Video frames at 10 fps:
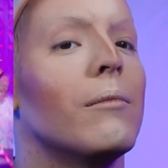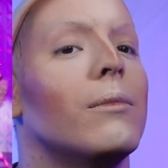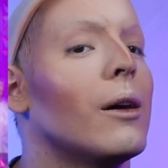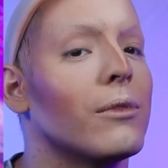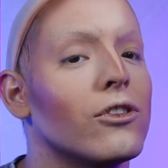
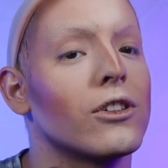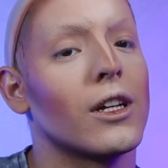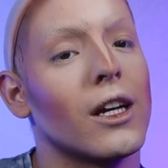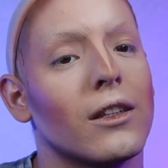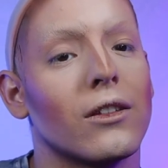Peppa just
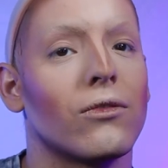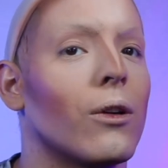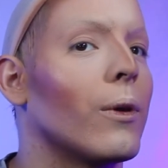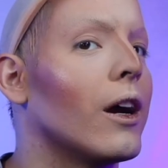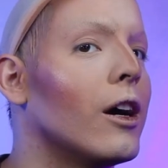ate this
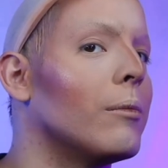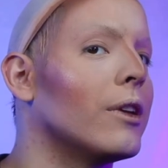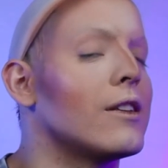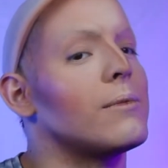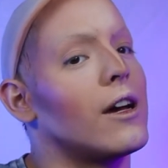runway up,
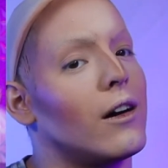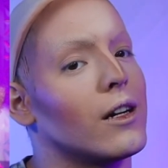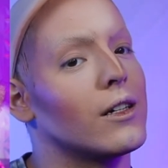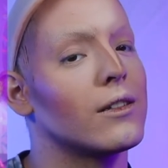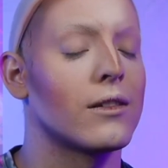let's be
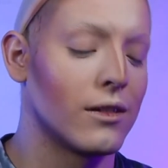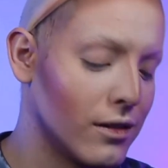honest.